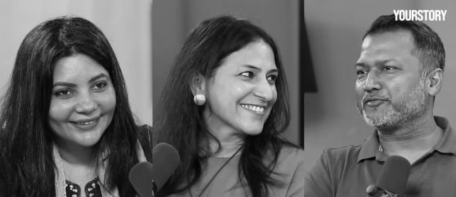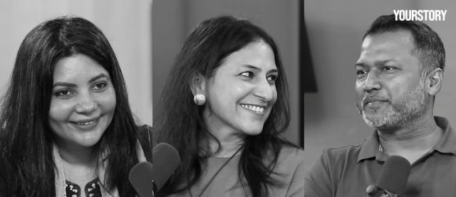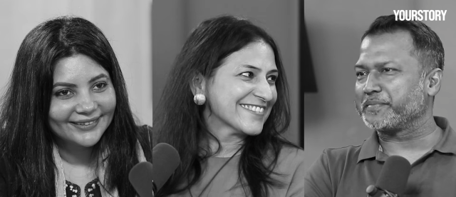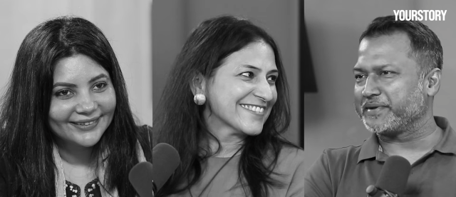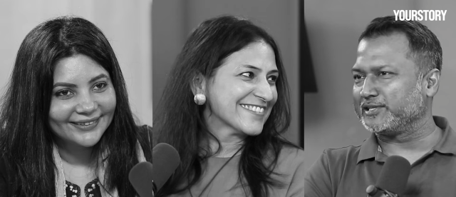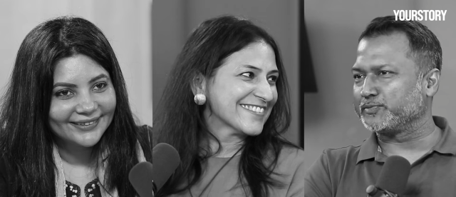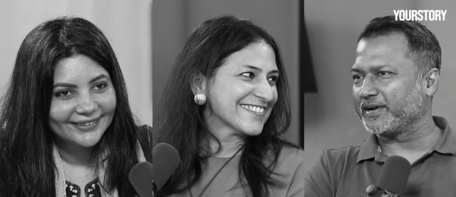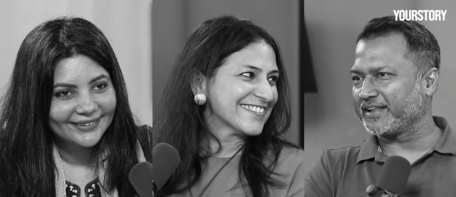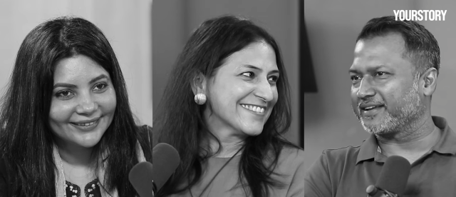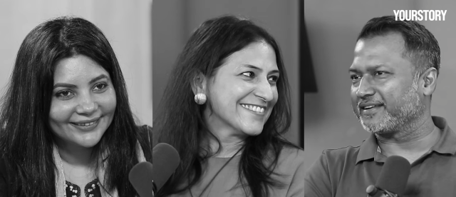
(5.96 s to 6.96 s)
Speaker 1: of my
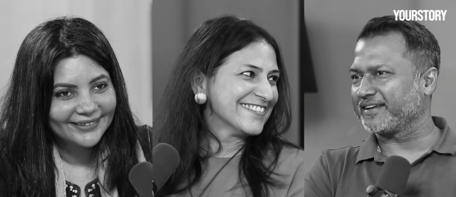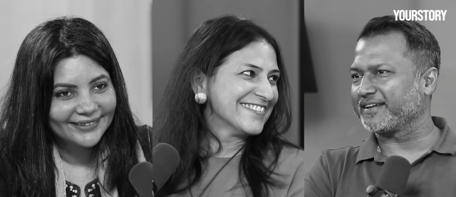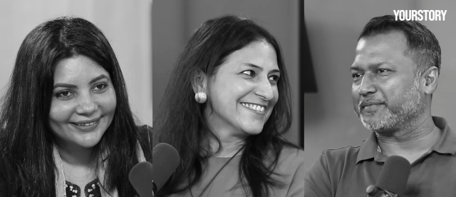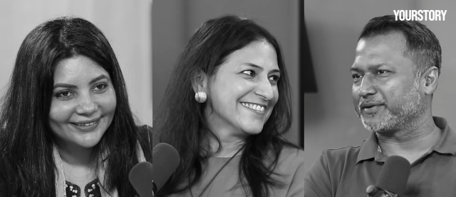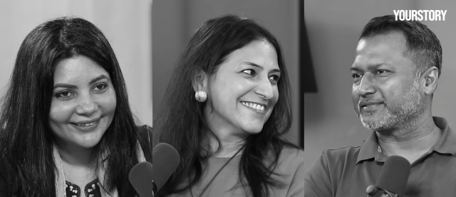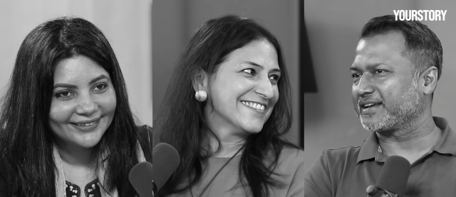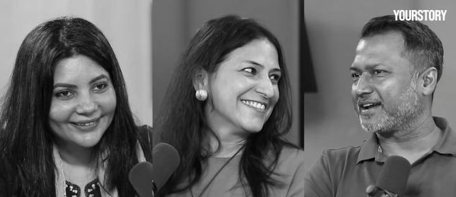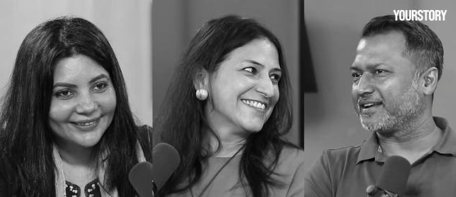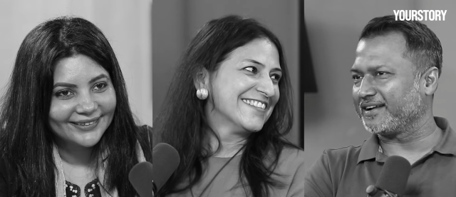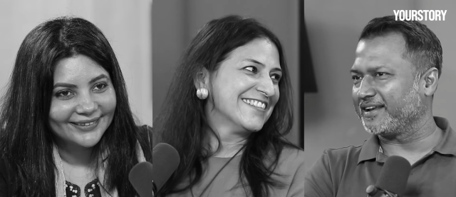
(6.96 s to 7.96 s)
meals were taken care because
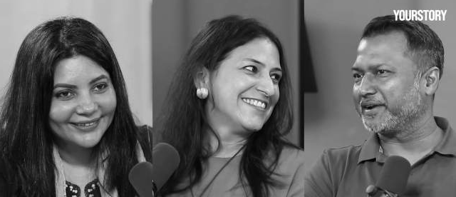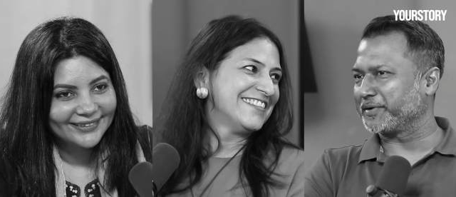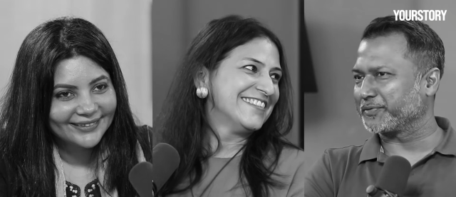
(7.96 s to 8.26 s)
I had idli and